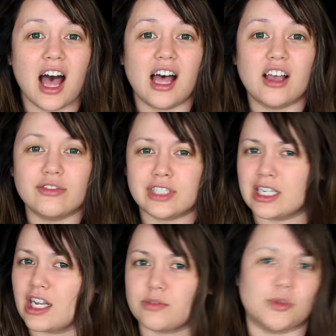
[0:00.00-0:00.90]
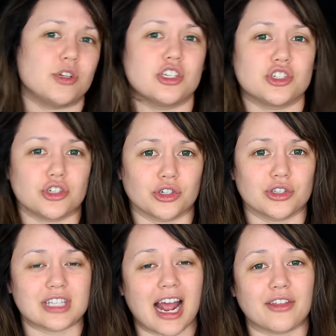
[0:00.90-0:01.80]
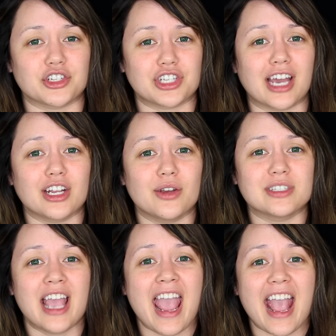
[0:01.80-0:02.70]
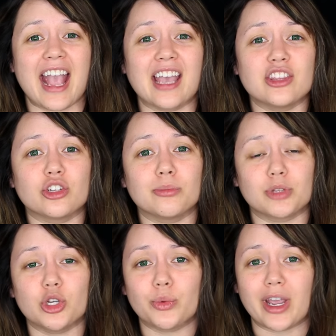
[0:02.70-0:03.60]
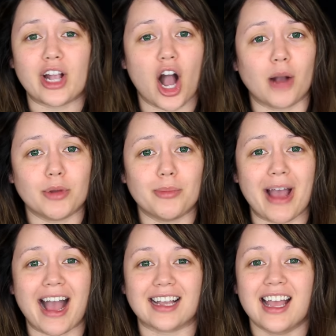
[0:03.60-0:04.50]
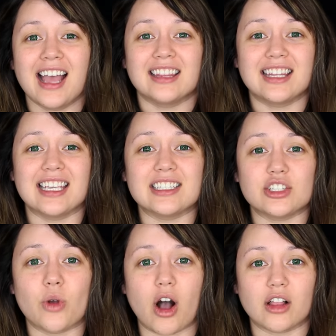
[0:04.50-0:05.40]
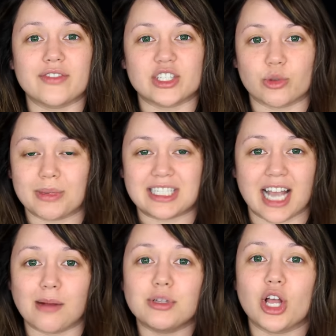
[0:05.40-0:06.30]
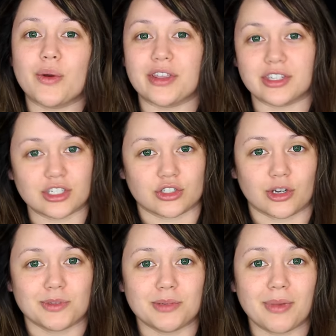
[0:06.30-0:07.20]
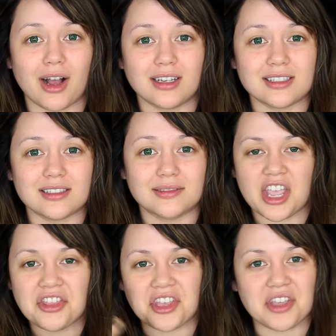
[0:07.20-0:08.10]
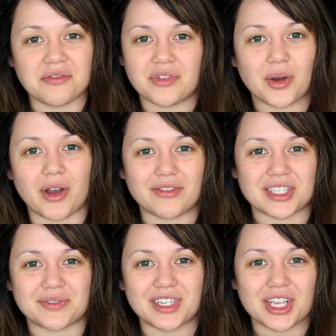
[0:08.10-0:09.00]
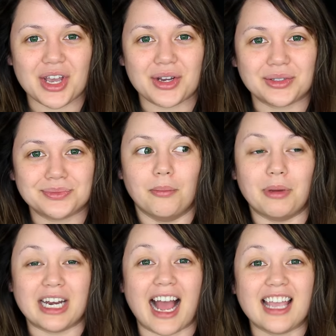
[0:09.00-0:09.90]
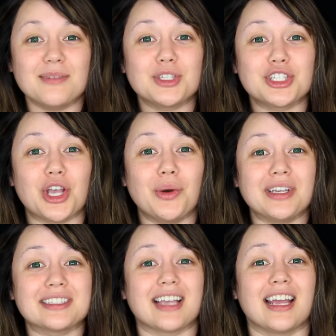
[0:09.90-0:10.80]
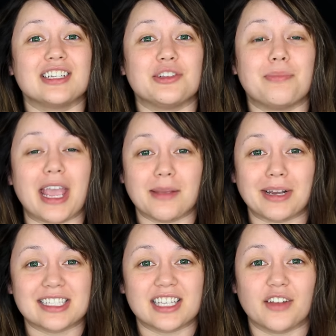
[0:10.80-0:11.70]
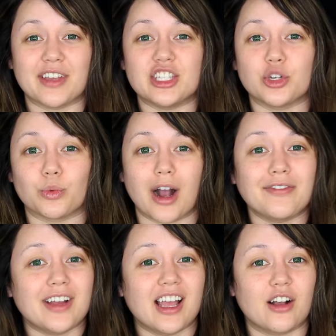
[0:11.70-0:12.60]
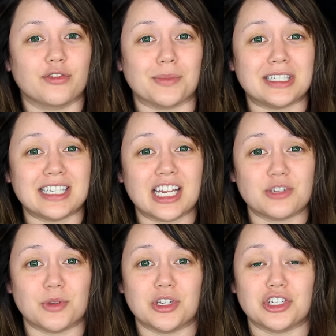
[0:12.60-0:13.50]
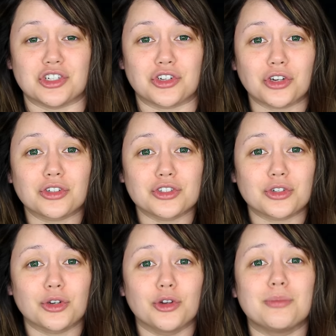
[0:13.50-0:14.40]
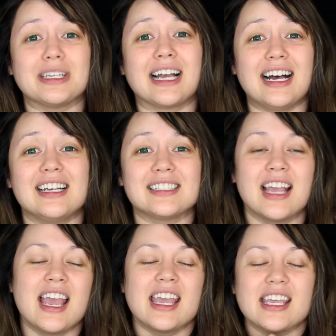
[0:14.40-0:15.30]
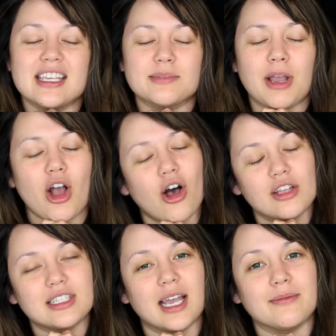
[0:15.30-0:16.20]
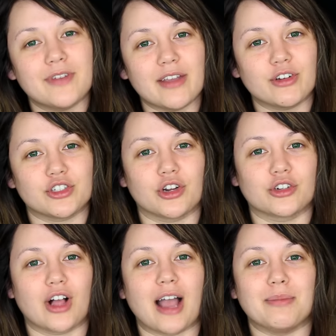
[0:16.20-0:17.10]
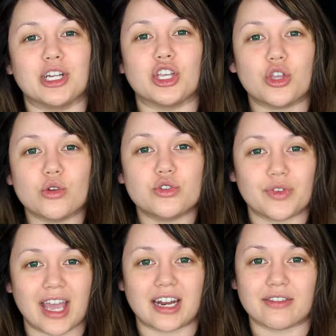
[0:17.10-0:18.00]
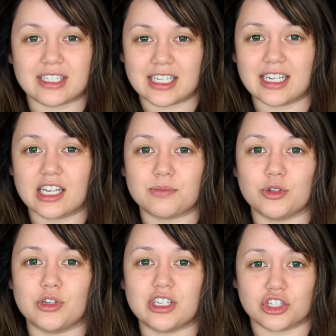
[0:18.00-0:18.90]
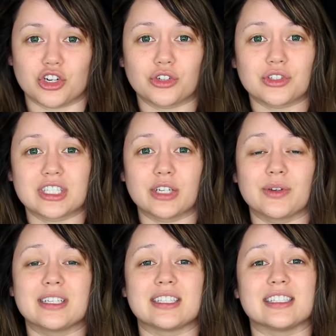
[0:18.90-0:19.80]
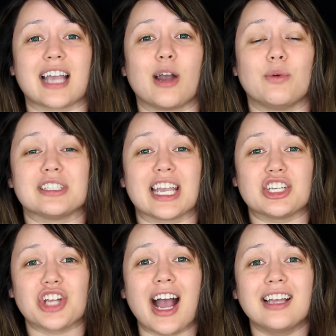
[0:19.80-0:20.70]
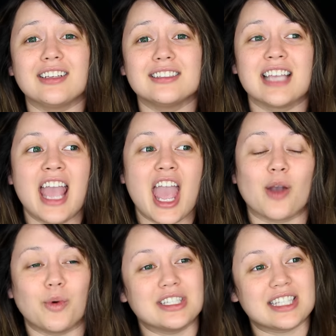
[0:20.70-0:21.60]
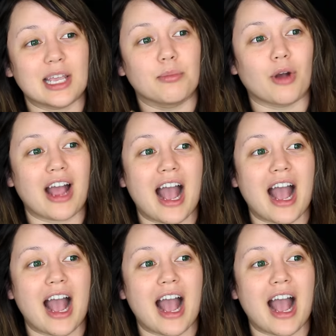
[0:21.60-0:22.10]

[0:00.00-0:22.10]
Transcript: of Teenage Mutant Ninja Turtles Out of the Shadows and their Blu-ray combo pack. Links to all of this will be down below in the description box in the info of this video. But I am so excited to paint myself into Raphael from the Teenage Mutant Ninja Turtles crew because he is my all-time favorite turtle. I've been a huge fan of the Teenage Mutant Ninja Turtles series since I was a child, and once they brought